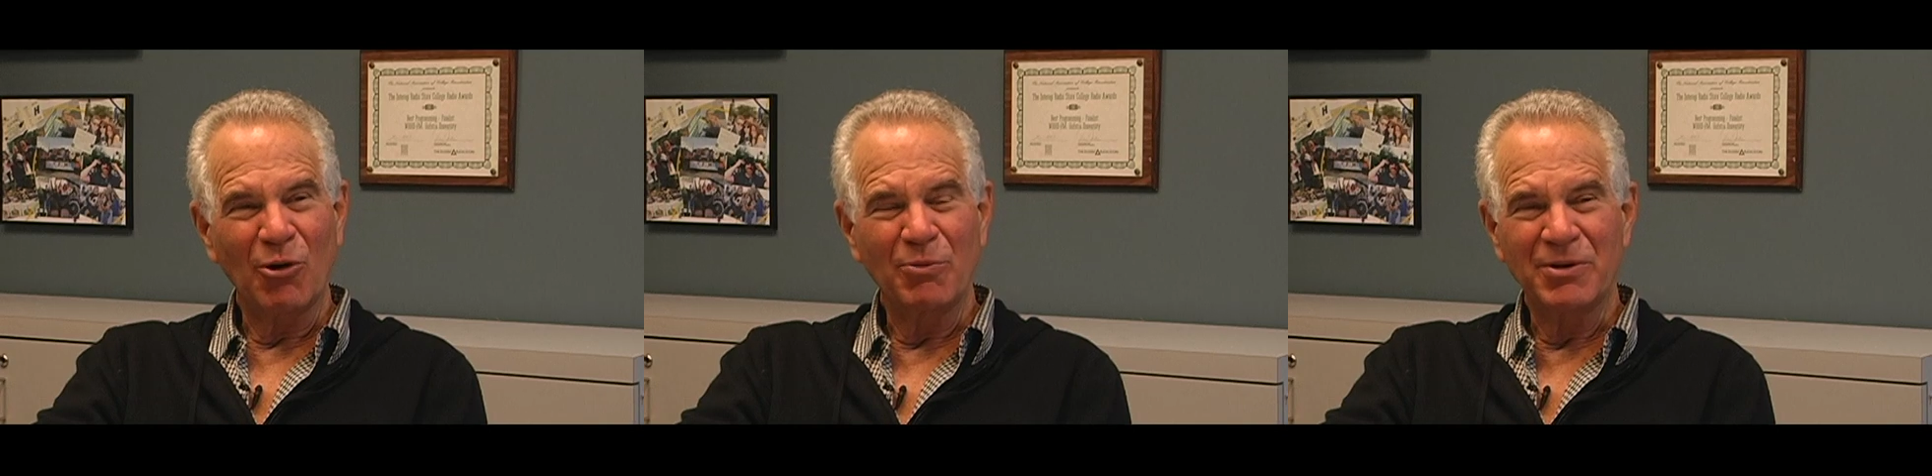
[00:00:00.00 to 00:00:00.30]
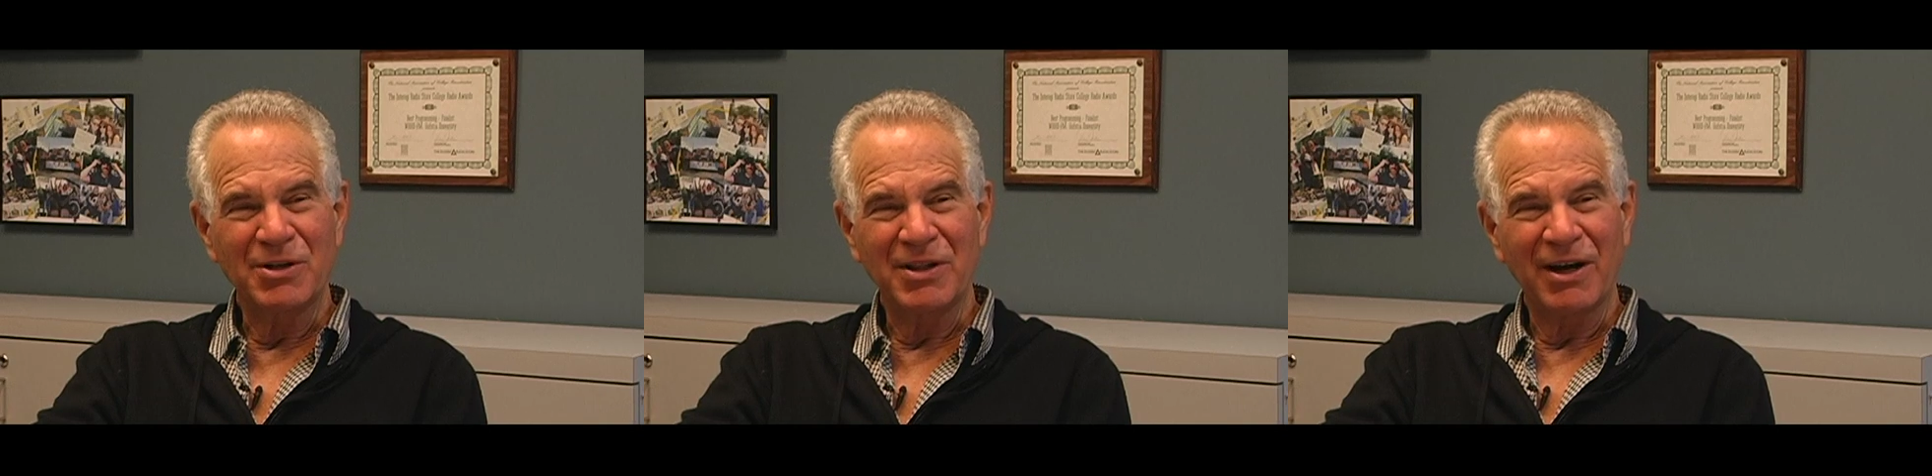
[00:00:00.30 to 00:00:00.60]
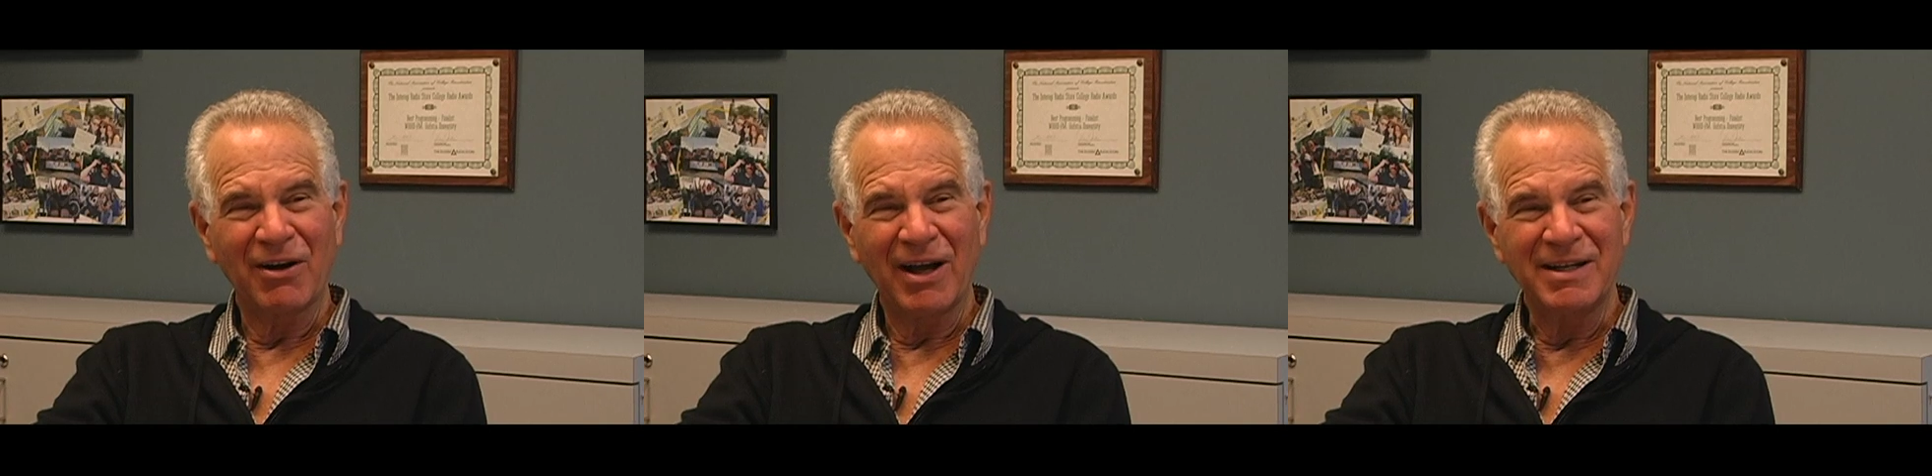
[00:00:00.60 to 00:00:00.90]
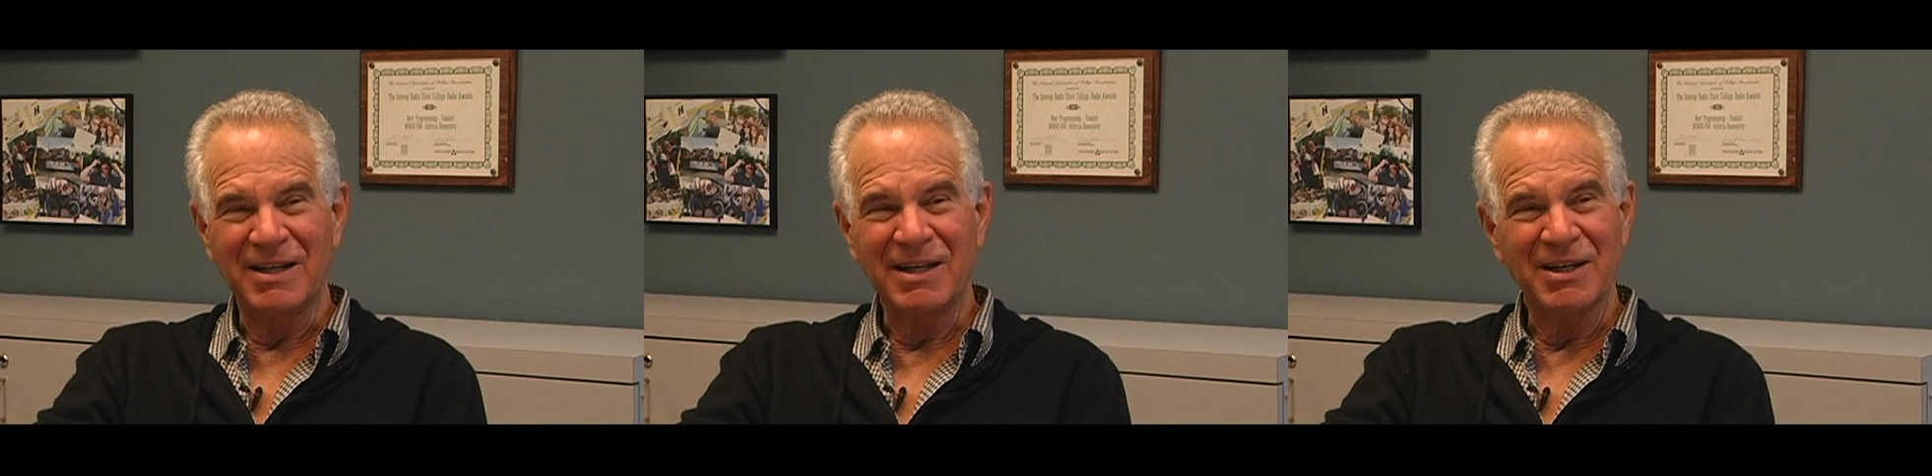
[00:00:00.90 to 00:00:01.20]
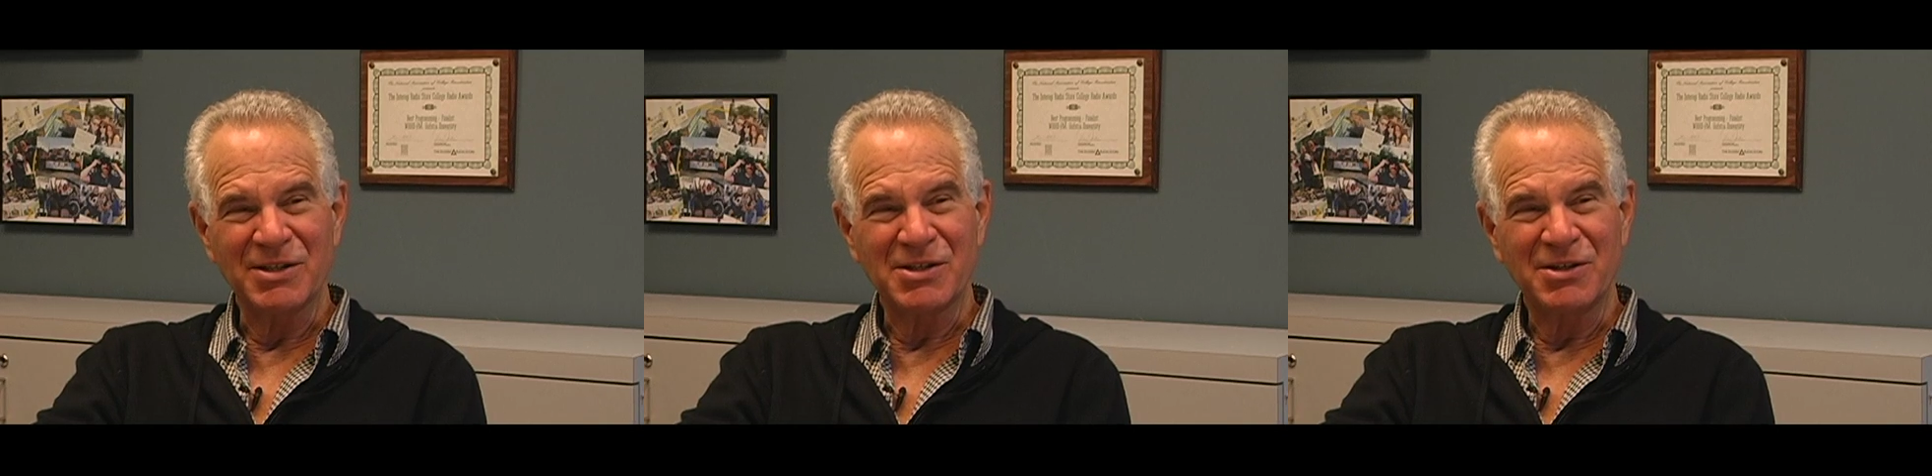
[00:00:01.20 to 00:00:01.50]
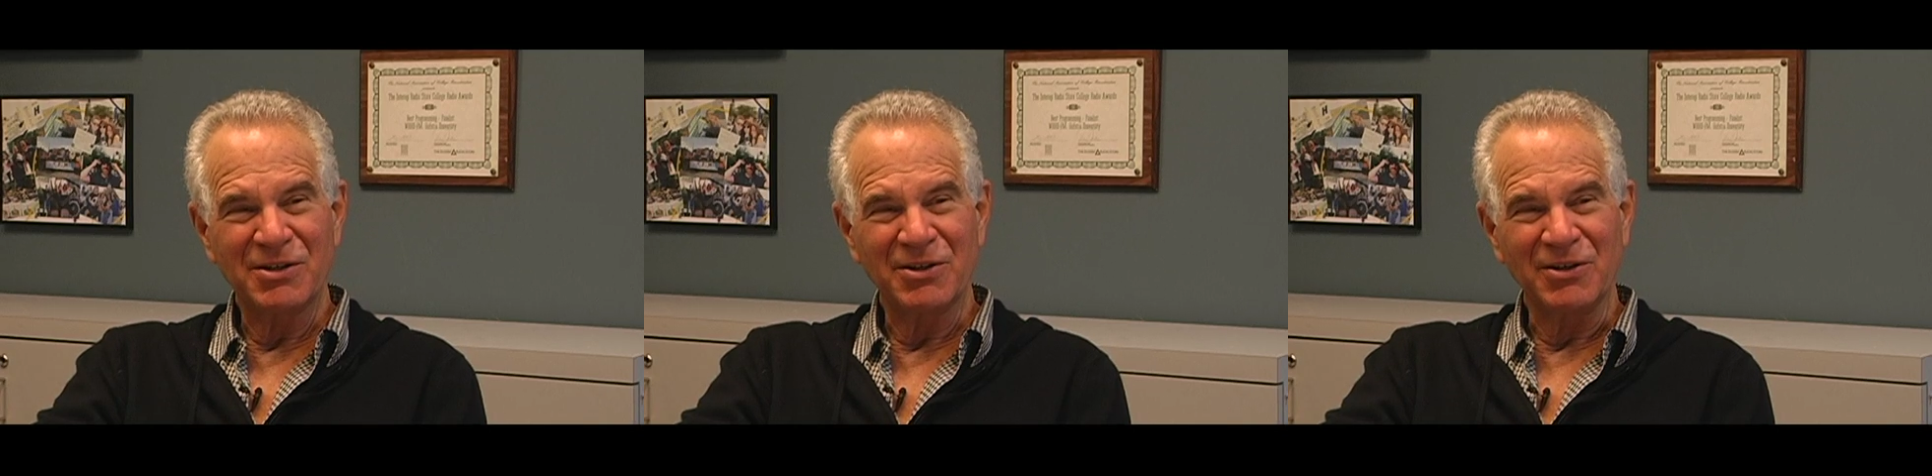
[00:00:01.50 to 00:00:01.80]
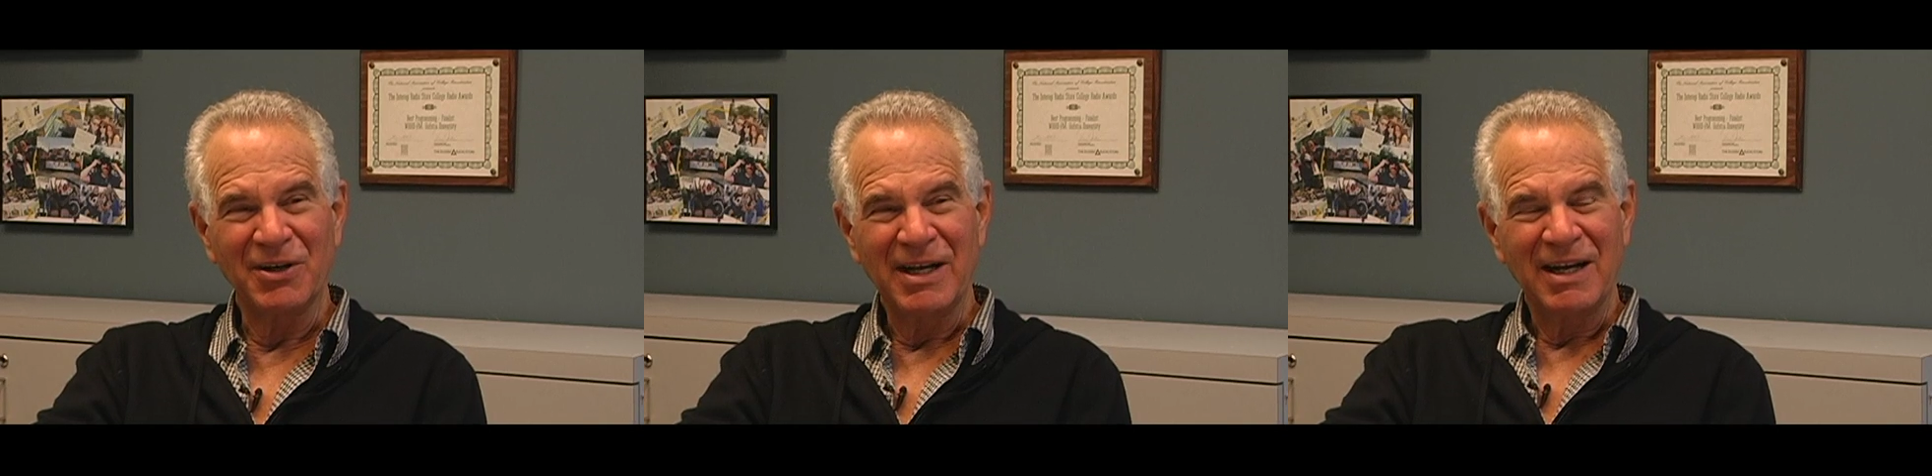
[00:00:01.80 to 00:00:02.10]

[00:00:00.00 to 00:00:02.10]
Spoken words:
open to their ideas too,